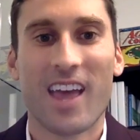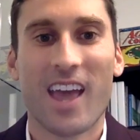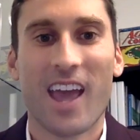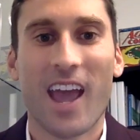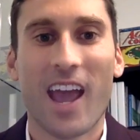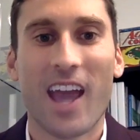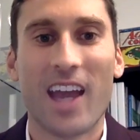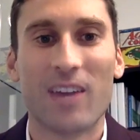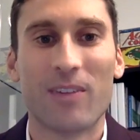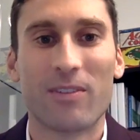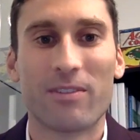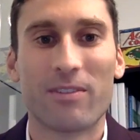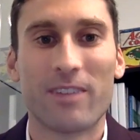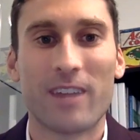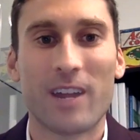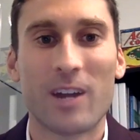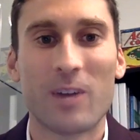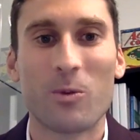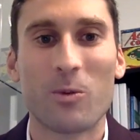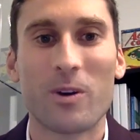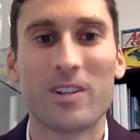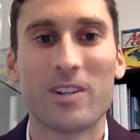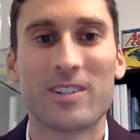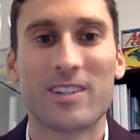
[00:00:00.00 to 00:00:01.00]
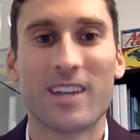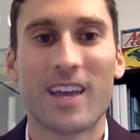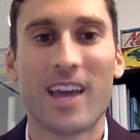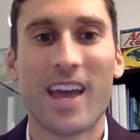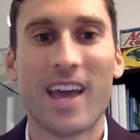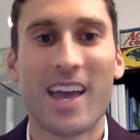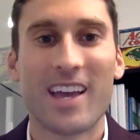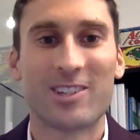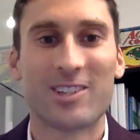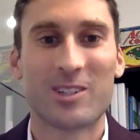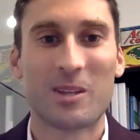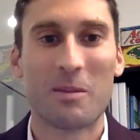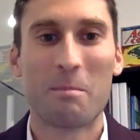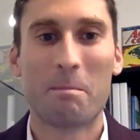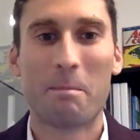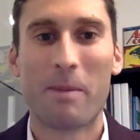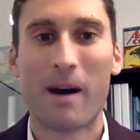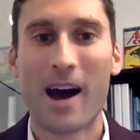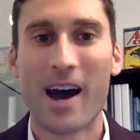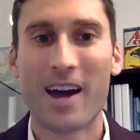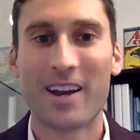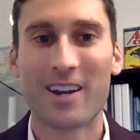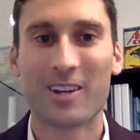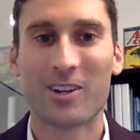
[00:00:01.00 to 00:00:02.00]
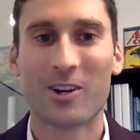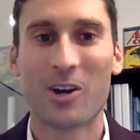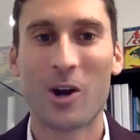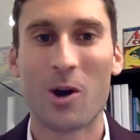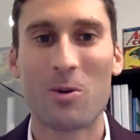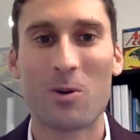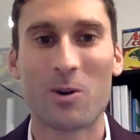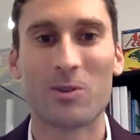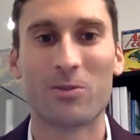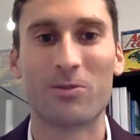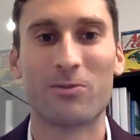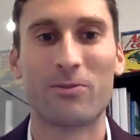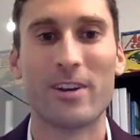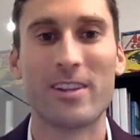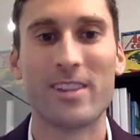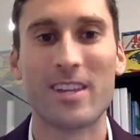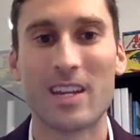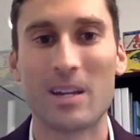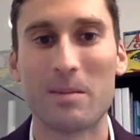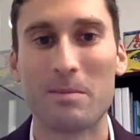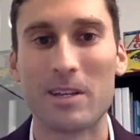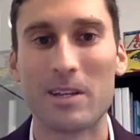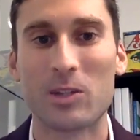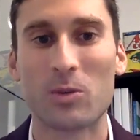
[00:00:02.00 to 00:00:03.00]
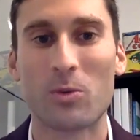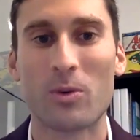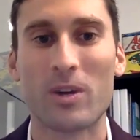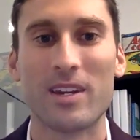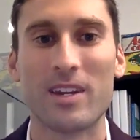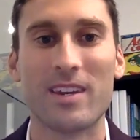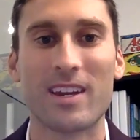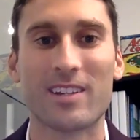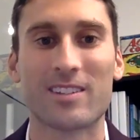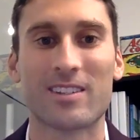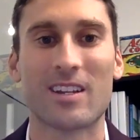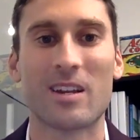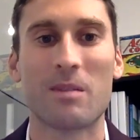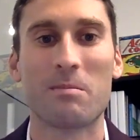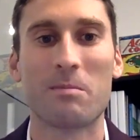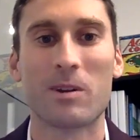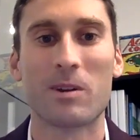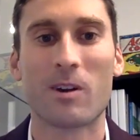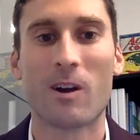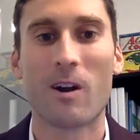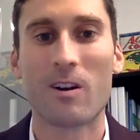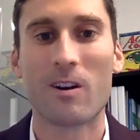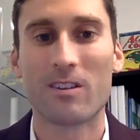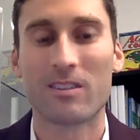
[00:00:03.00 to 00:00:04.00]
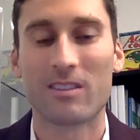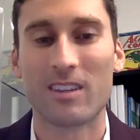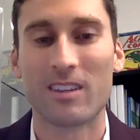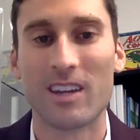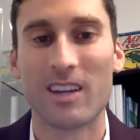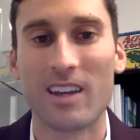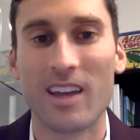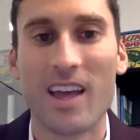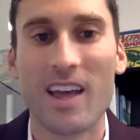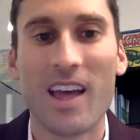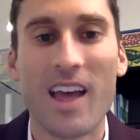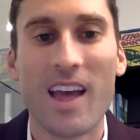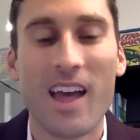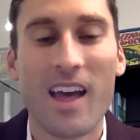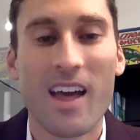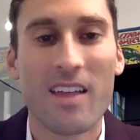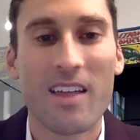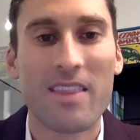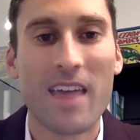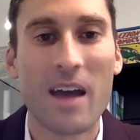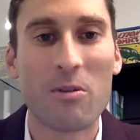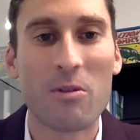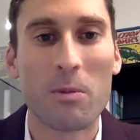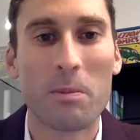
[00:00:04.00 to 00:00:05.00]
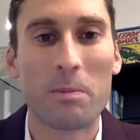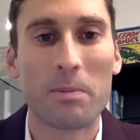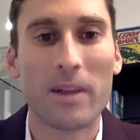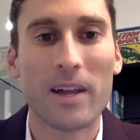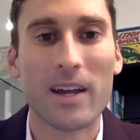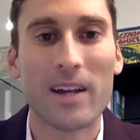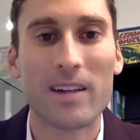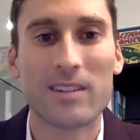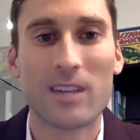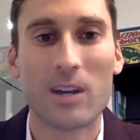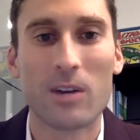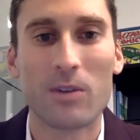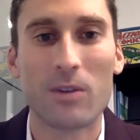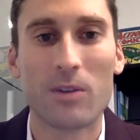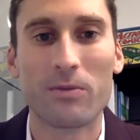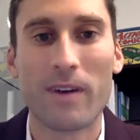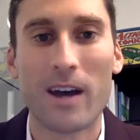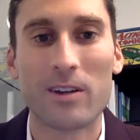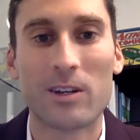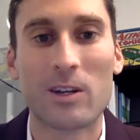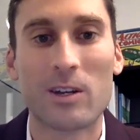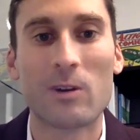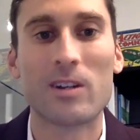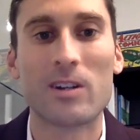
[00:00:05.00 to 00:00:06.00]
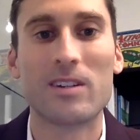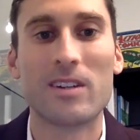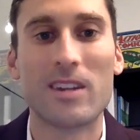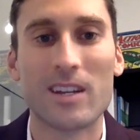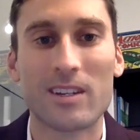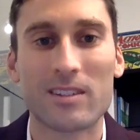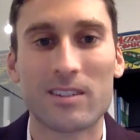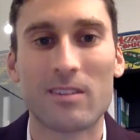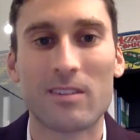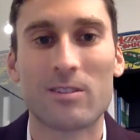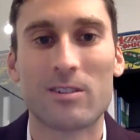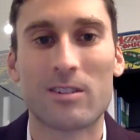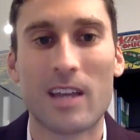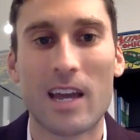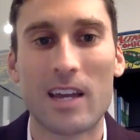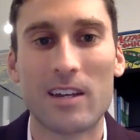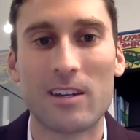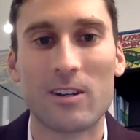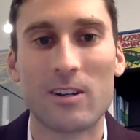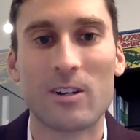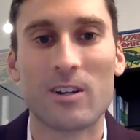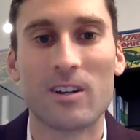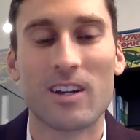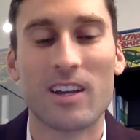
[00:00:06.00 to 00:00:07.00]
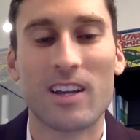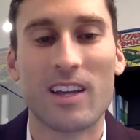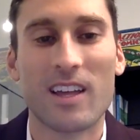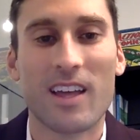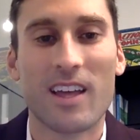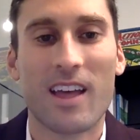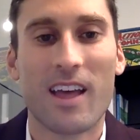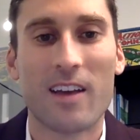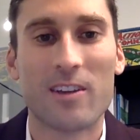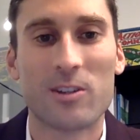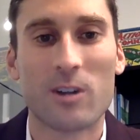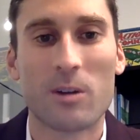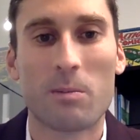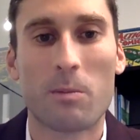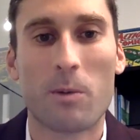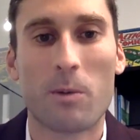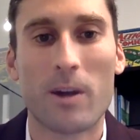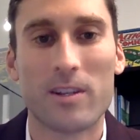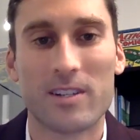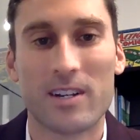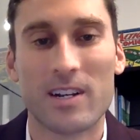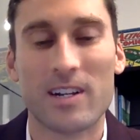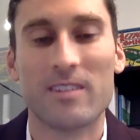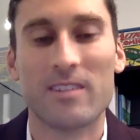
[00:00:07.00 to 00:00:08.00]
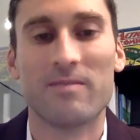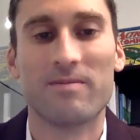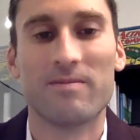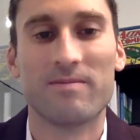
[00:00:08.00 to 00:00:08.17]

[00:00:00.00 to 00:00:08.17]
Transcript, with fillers: and if there was a simpatico or affinity between Nixon and McCarthy that would play itself out during Nixon's tenure as our president.